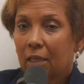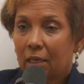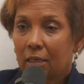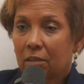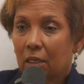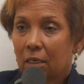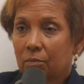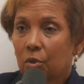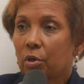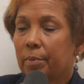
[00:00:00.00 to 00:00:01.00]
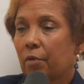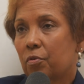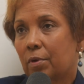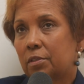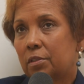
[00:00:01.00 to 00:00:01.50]
and learn about
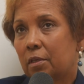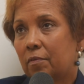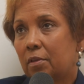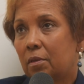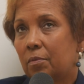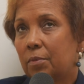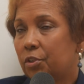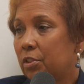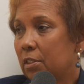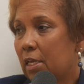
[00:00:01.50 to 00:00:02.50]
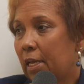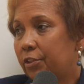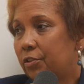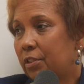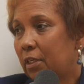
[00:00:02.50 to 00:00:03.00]
the rest of the missions of the
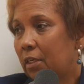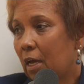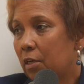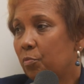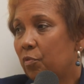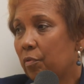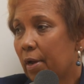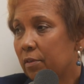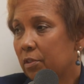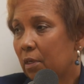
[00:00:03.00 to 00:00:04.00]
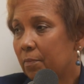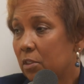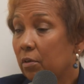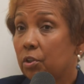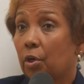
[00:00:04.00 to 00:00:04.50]
agency and kind of move around some.
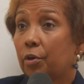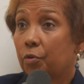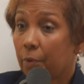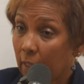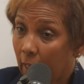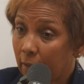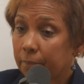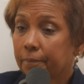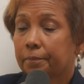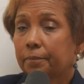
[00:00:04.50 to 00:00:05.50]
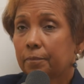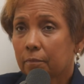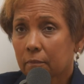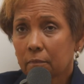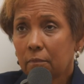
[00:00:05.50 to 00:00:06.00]
And so I started doing that.
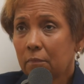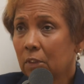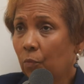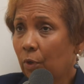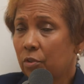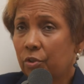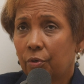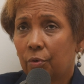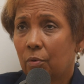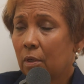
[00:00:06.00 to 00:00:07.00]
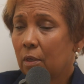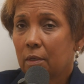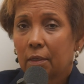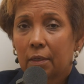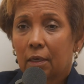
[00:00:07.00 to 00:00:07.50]
Went to
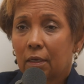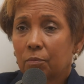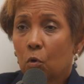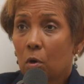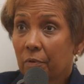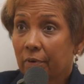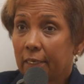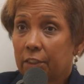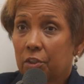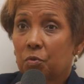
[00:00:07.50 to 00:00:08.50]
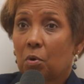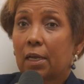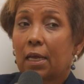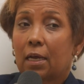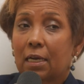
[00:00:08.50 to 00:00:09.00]
corporate relations, where I
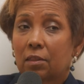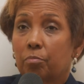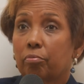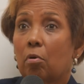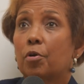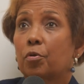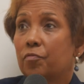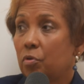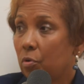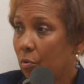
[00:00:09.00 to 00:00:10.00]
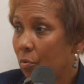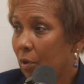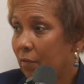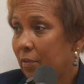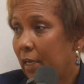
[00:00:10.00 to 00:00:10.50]
got the broader view
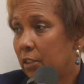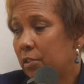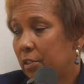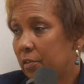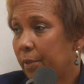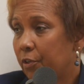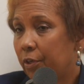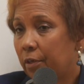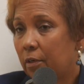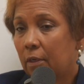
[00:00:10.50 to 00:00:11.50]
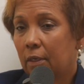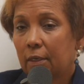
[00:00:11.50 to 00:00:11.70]
of the agency's mission.